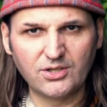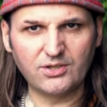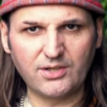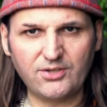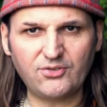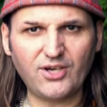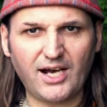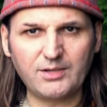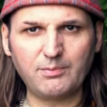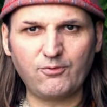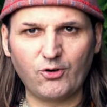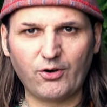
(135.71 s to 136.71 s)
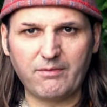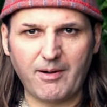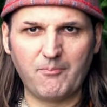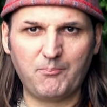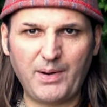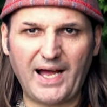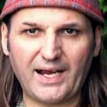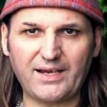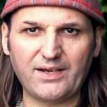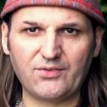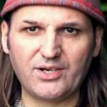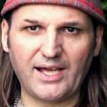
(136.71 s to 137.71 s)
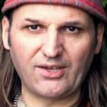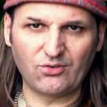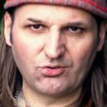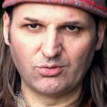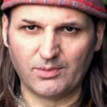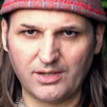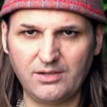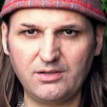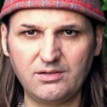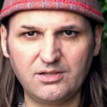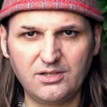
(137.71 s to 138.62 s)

he decided before he went back in the late summer